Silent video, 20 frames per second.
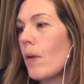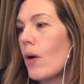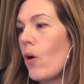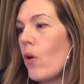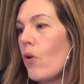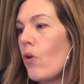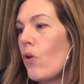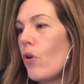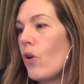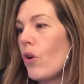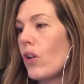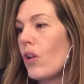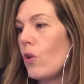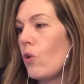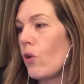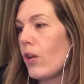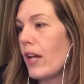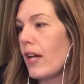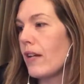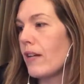or
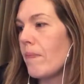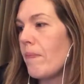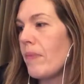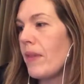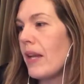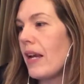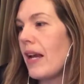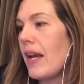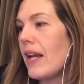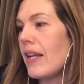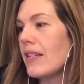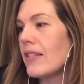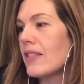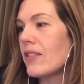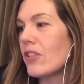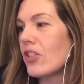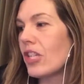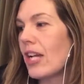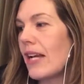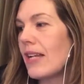lawyer. In
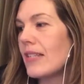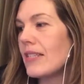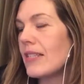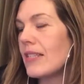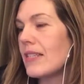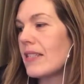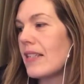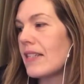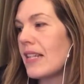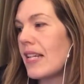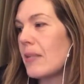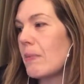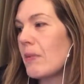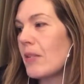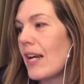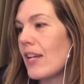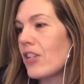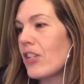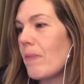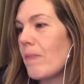such cases, a data
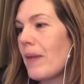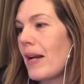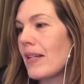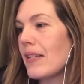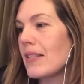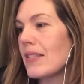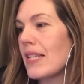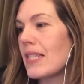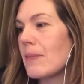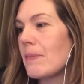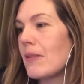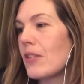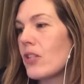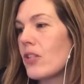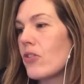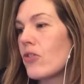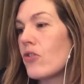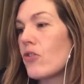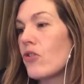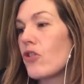protection impact assessment
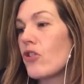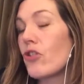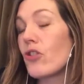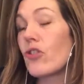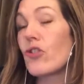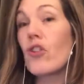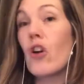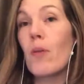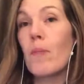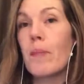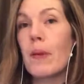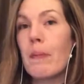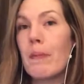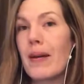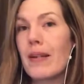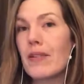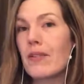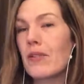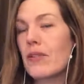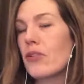should not be
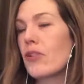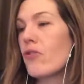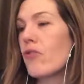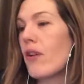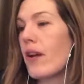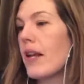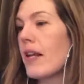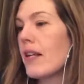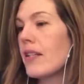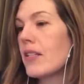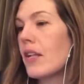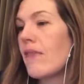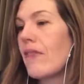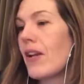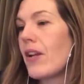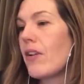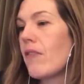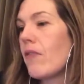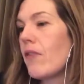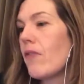mandatory. So if
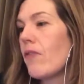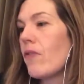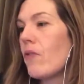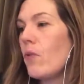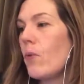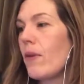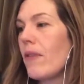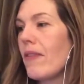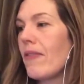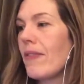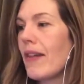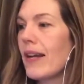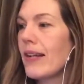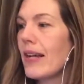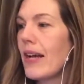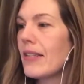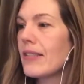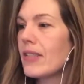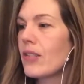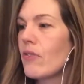any of you fall within that
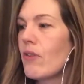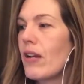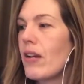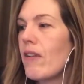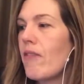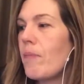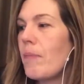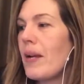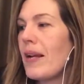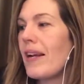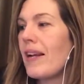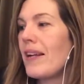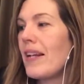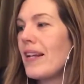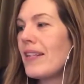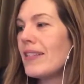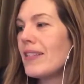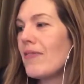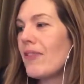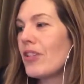category of being an
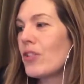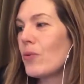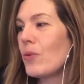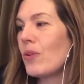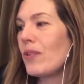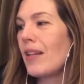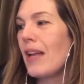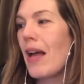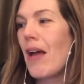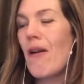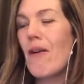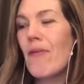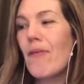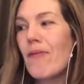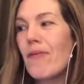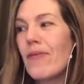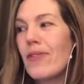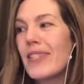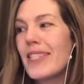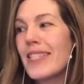individual
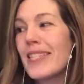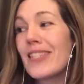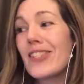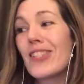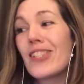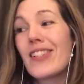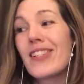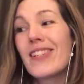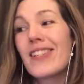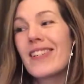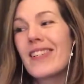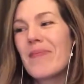physician,